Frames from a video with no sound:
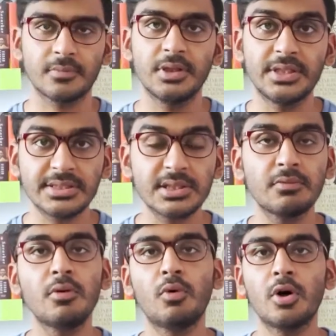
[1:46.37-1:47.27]
This
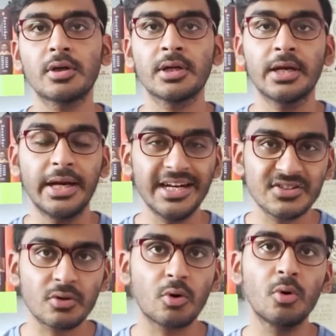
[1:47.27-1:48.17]
civil war, its
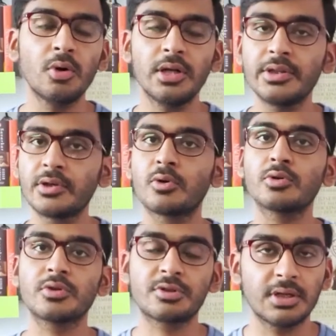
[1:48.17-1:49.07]
role in the growth
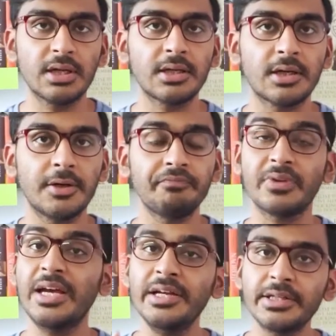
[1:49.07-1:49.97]
of Sri Lanka,
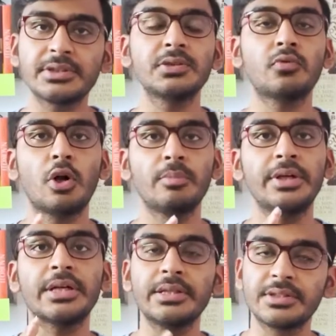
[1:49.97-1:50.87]
India's
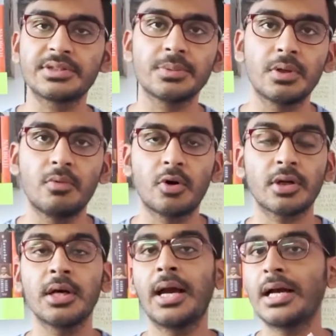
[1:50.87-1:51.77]
involvement in this civil war
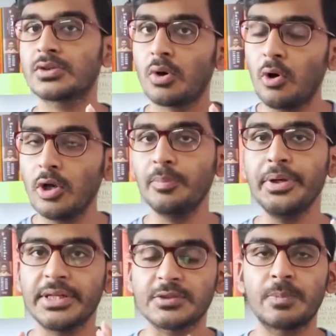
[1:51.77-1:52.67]
has all been
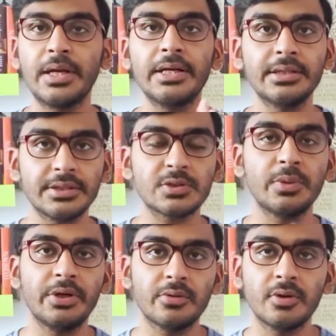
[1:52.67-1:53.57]
explained in this
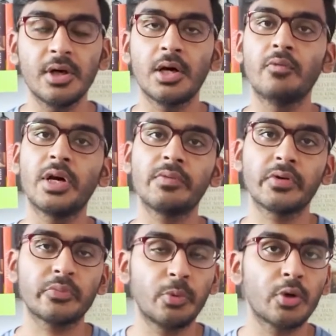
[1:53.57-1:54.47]
video, where we have
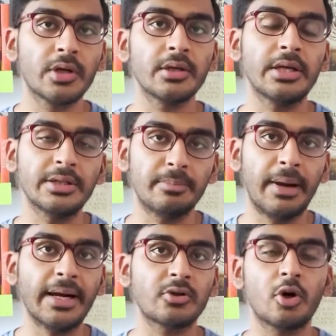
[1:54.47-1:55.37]
spoken in the
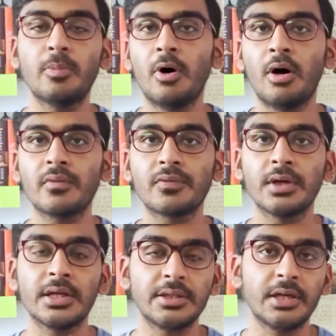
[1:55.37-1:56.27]
backdrop of
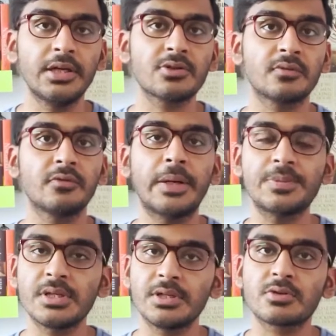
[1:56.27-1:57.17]
the release of the web
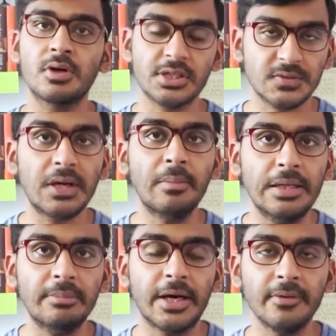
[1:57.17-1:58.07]
series called as Family
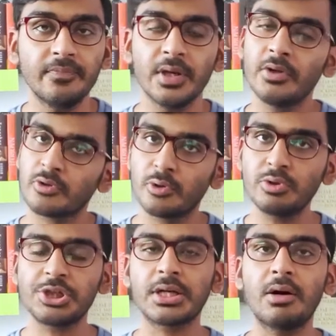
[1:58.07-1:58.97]
Man. So do
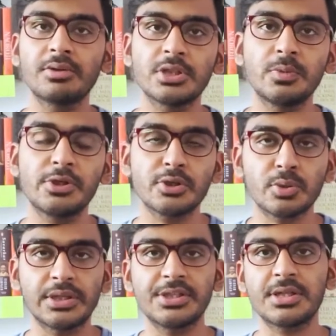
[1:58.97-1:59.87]
check out this video to
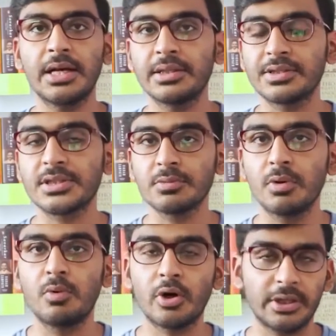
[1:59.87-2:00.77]
understand this civil
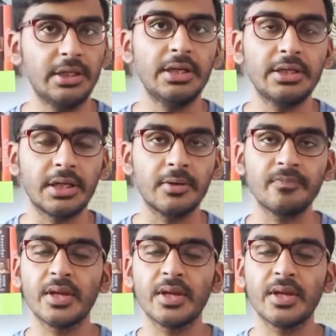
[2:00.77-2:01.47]
war in detail.